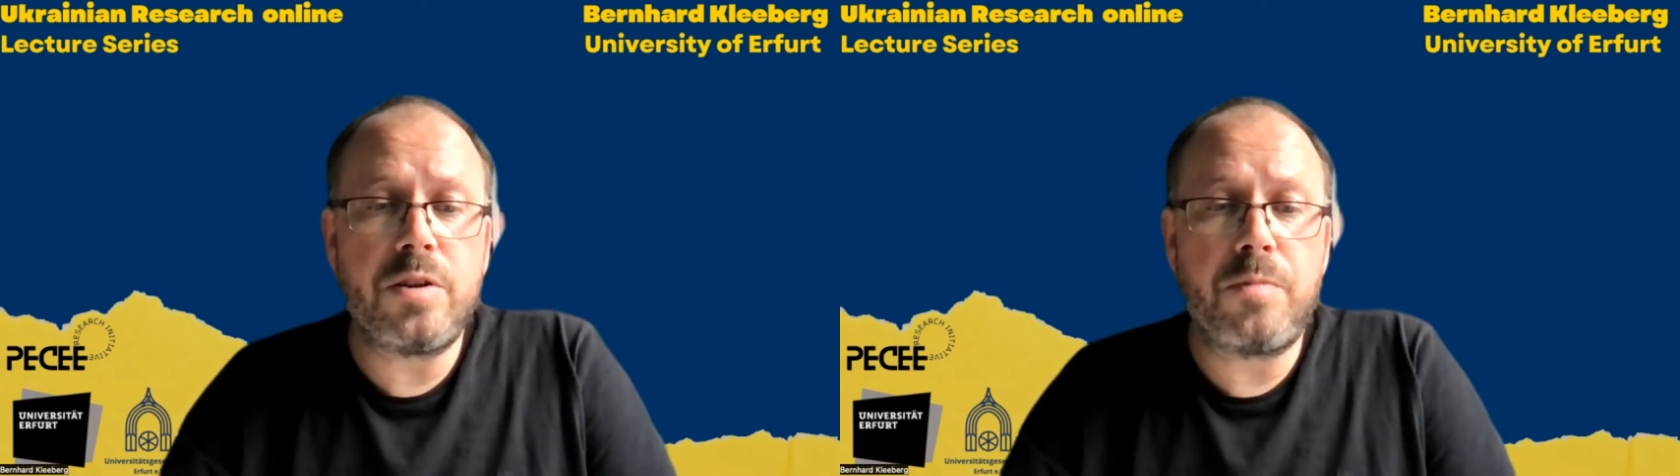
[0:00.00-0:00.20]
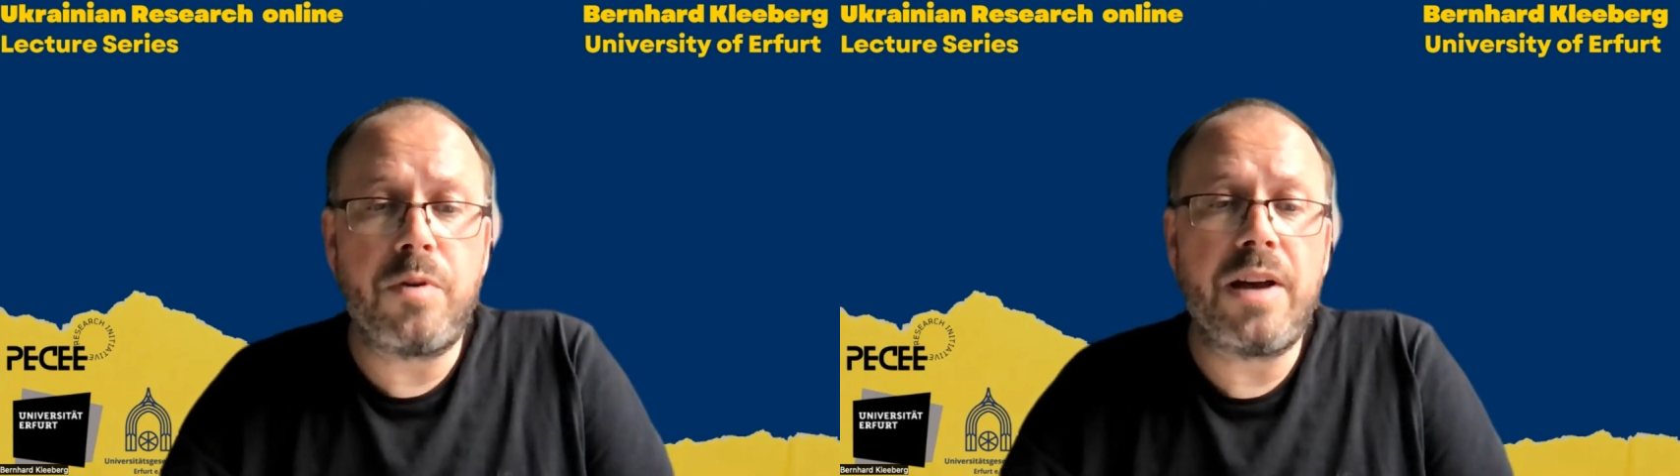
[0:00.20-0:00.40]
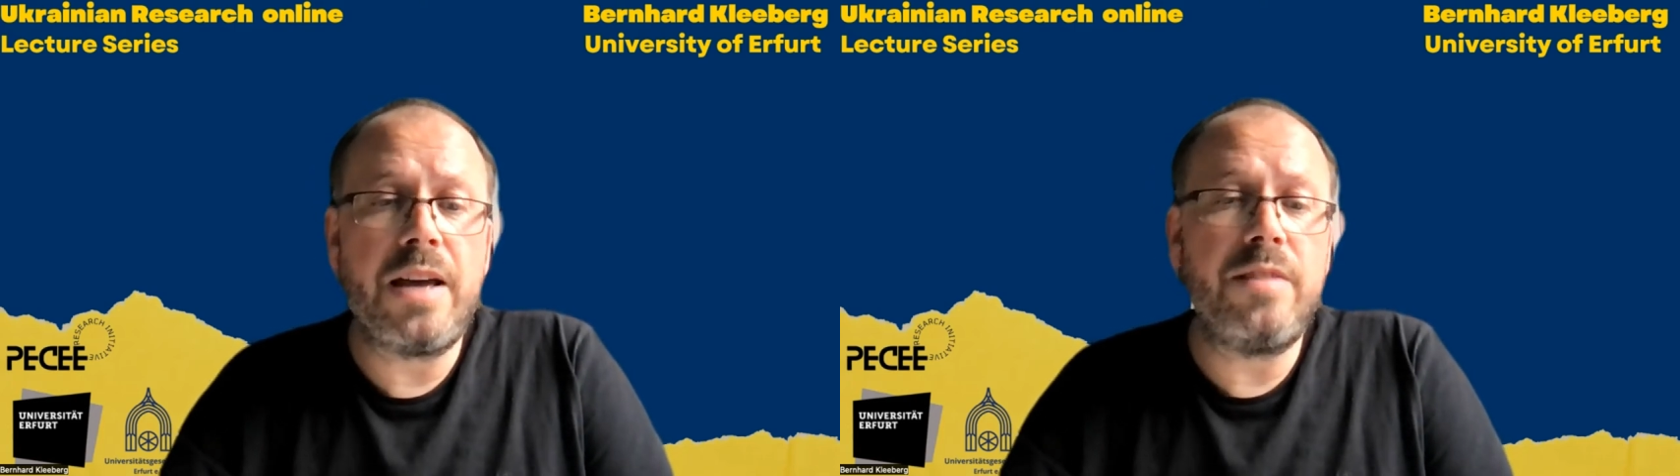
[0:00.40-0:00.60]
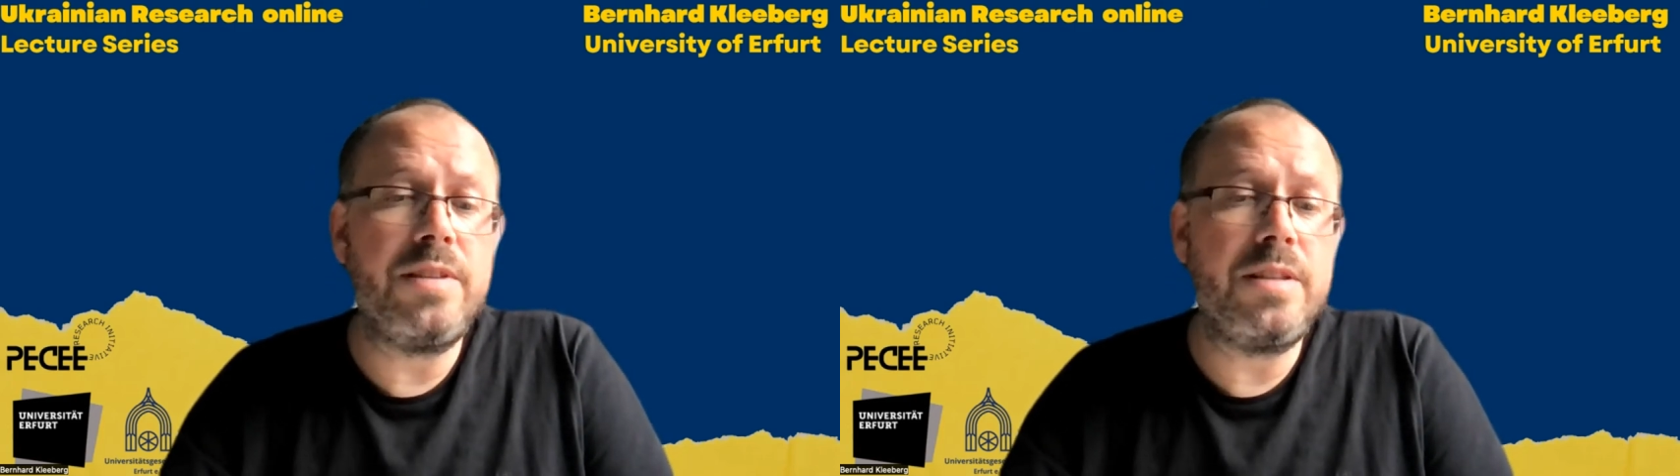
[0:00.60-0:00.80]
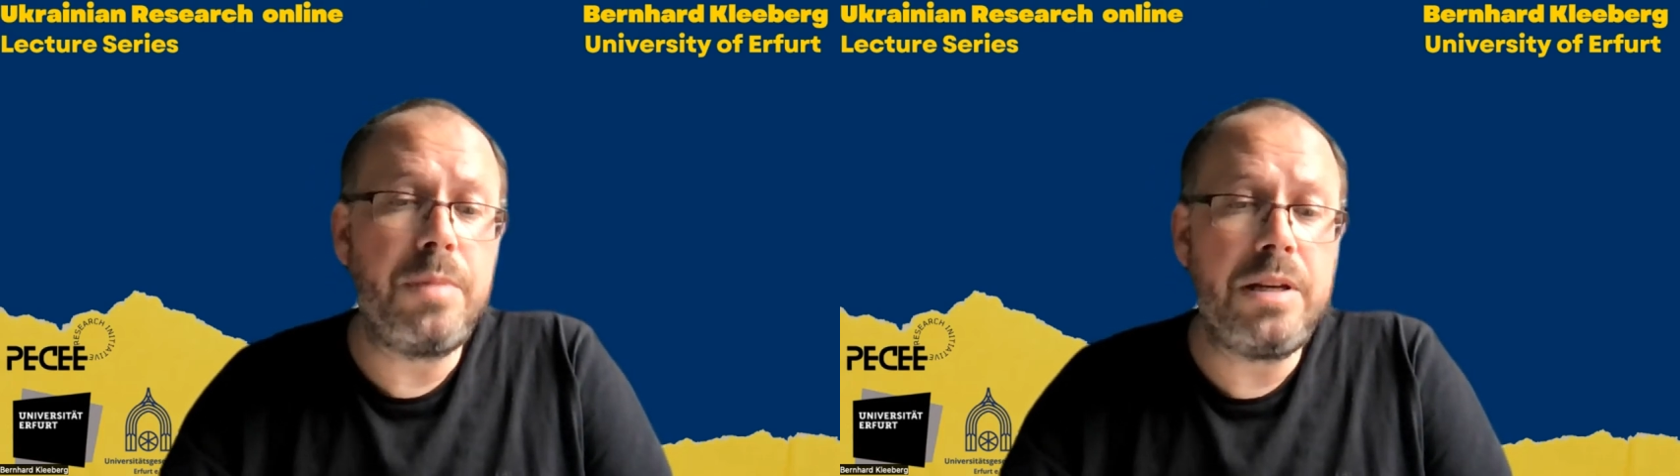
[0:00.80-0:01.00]
to provide
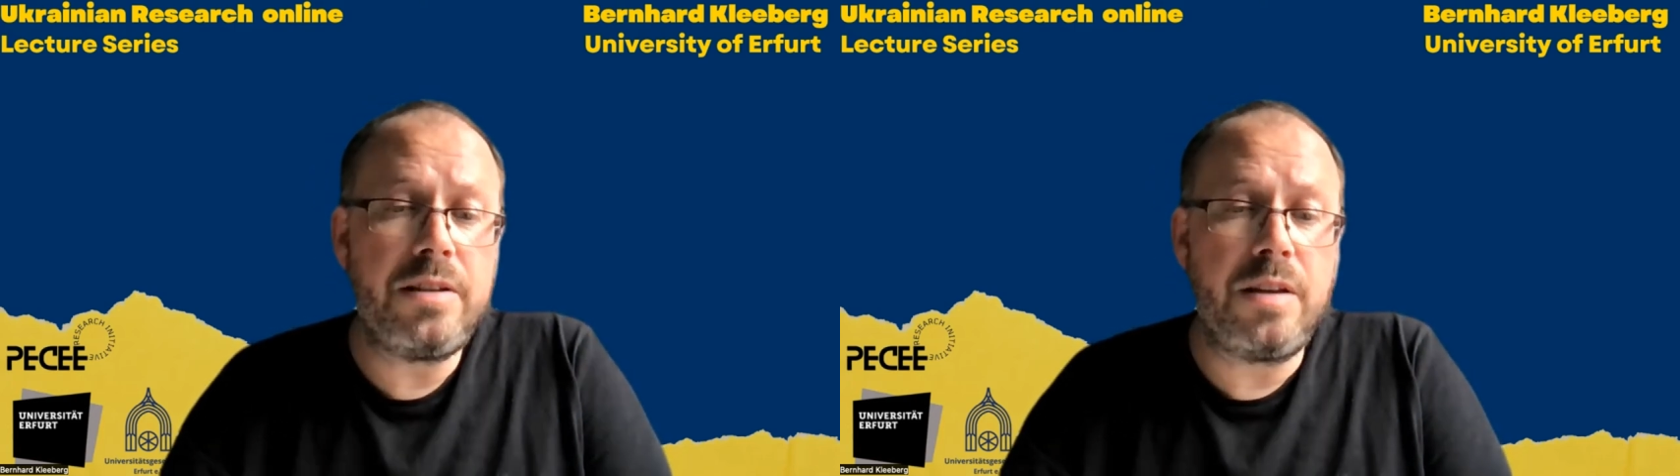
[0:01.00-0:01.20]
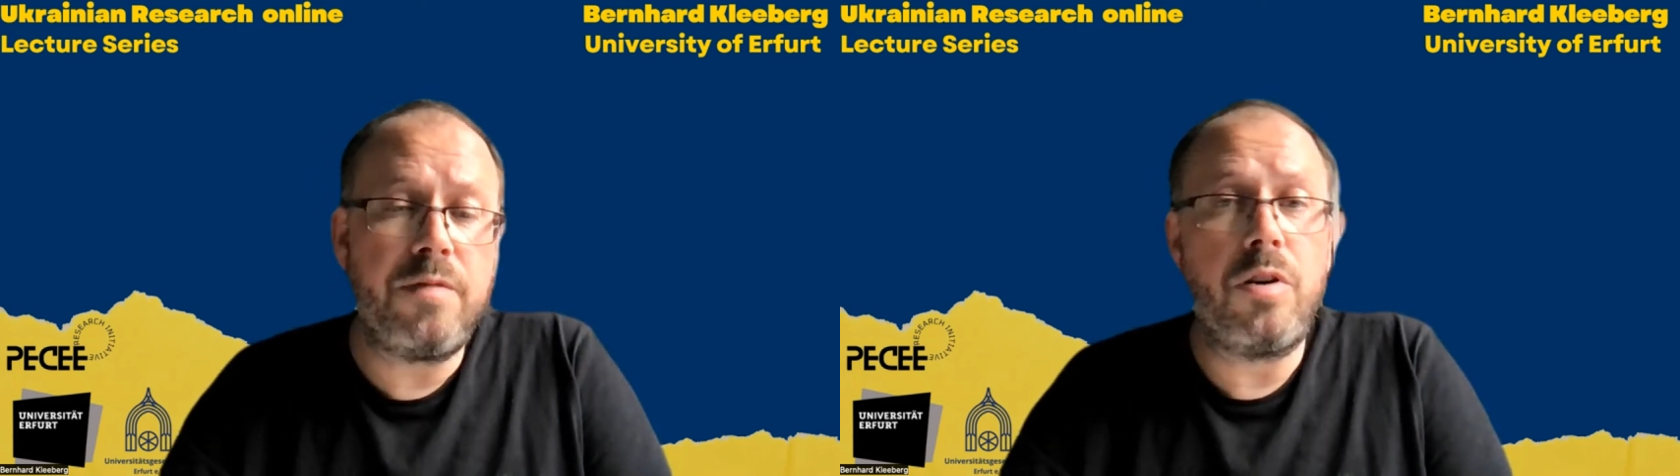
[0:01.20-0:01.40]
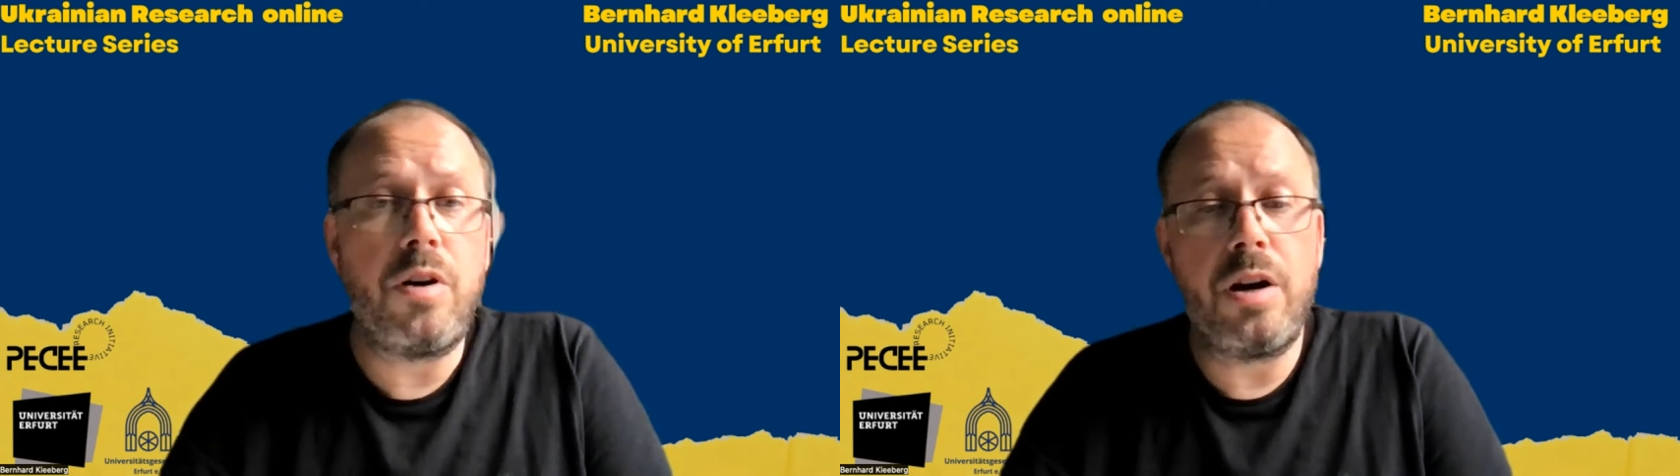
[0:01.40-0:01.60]
visibility for